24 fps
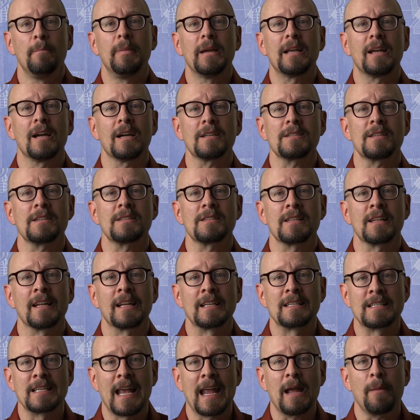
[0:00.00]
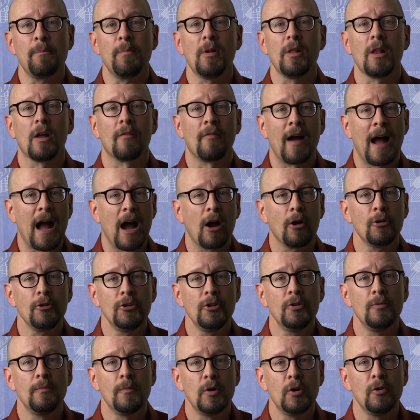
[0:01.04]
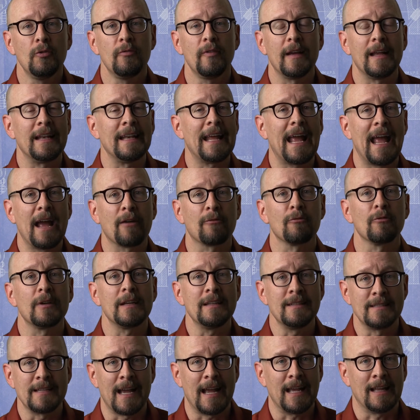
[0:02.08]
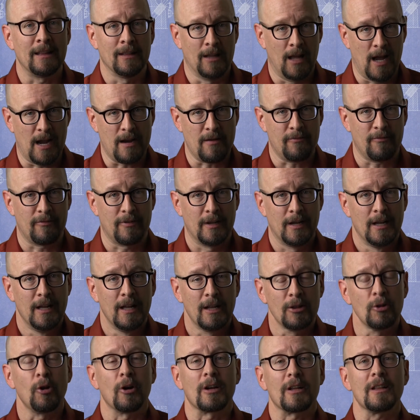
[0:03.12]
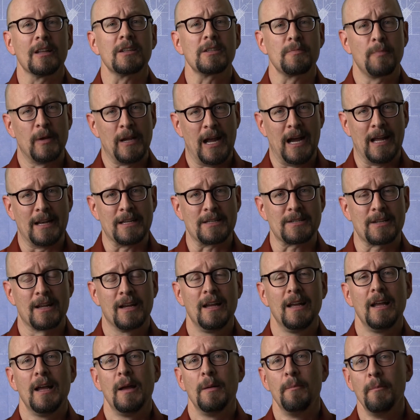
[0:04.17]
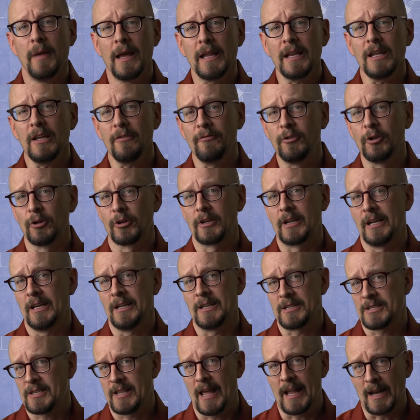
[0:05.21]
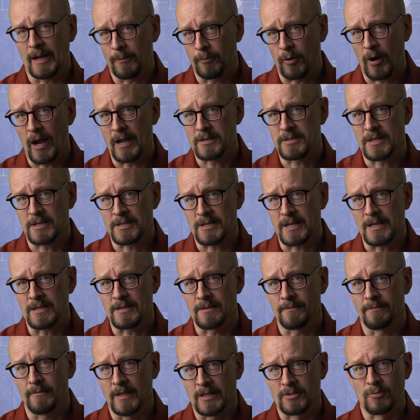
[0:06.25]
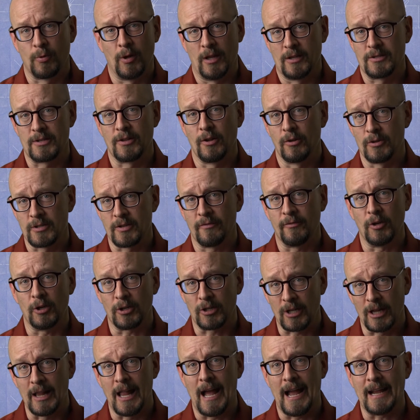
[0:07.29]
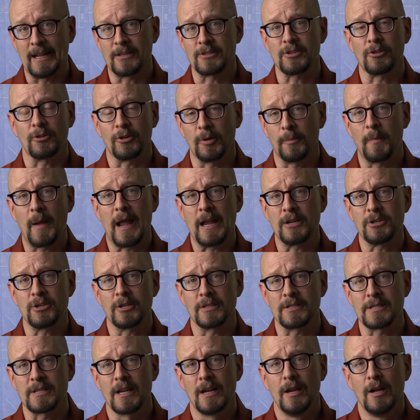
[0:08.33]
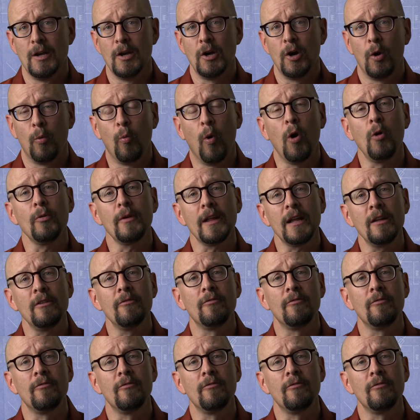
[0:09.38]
Because it's an example of how you move in everyday life. Look, let's be honest. Many of your kinesthetic processes, as well as those of your clients or your patients, won't